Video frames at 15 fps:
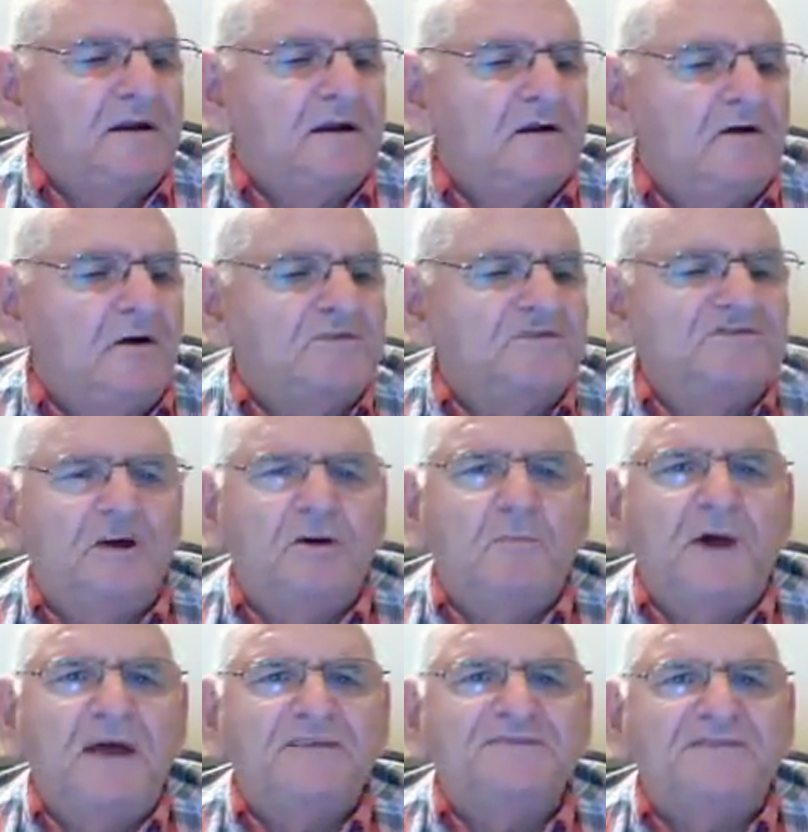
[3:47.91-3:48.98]
And it
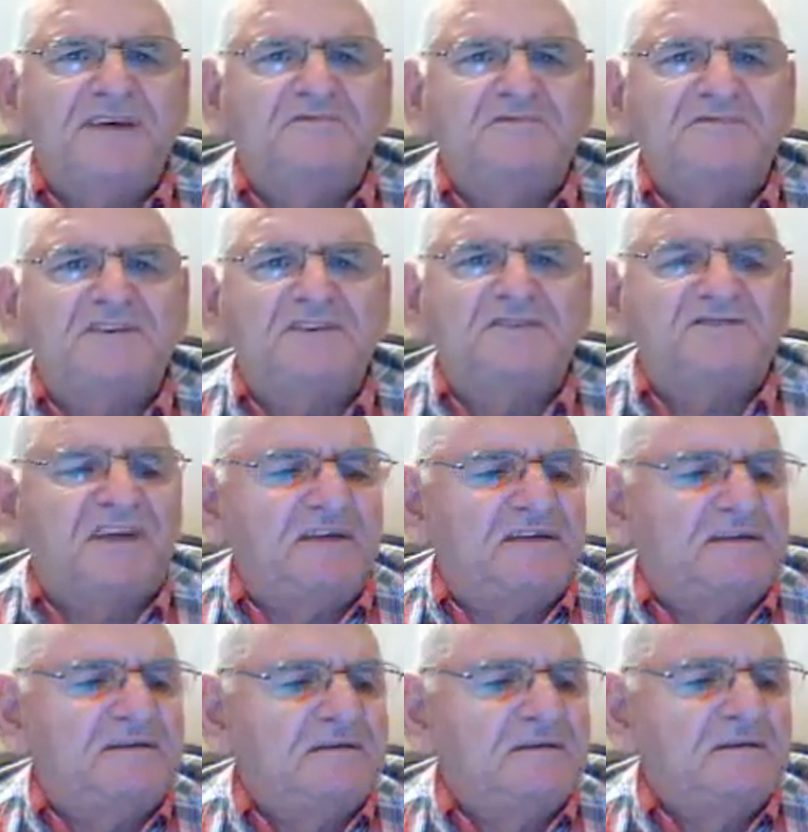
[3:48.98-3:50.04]
says, He will
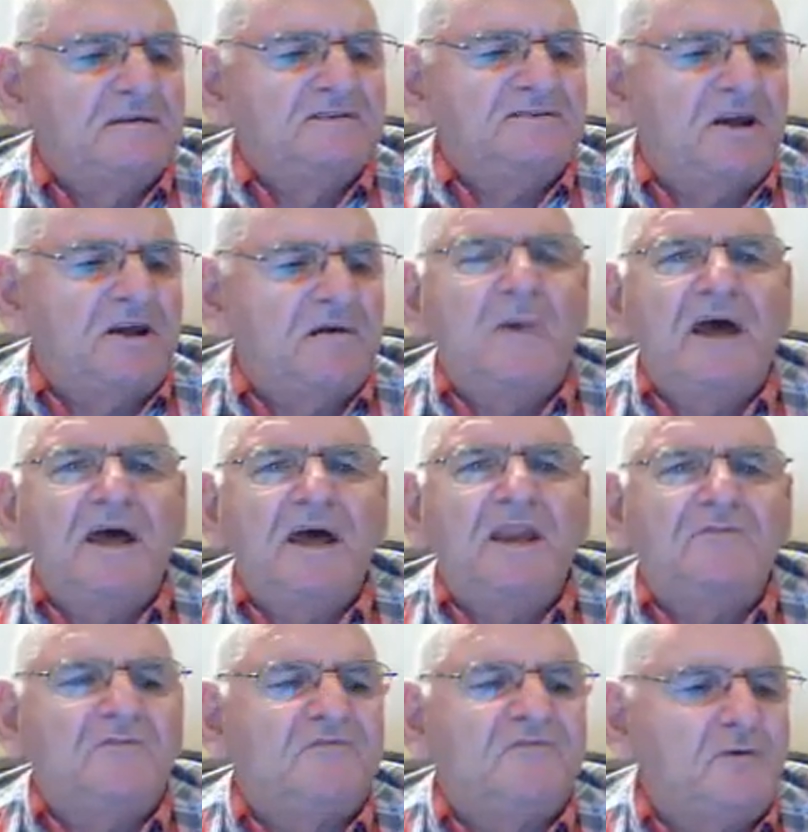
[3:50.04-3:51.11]
not hear you.
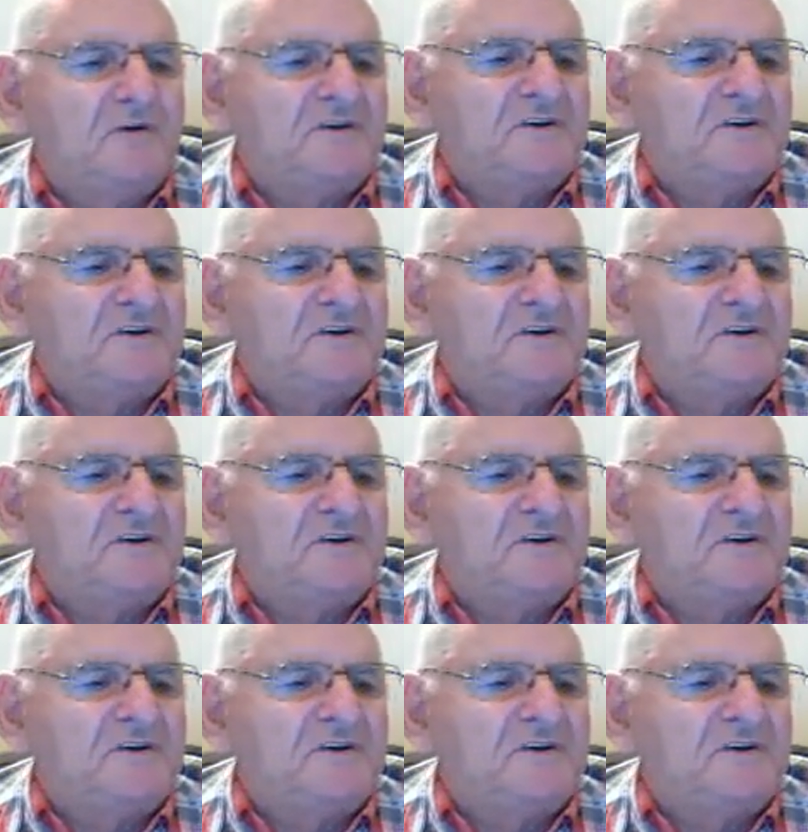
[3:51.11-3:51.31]
Why?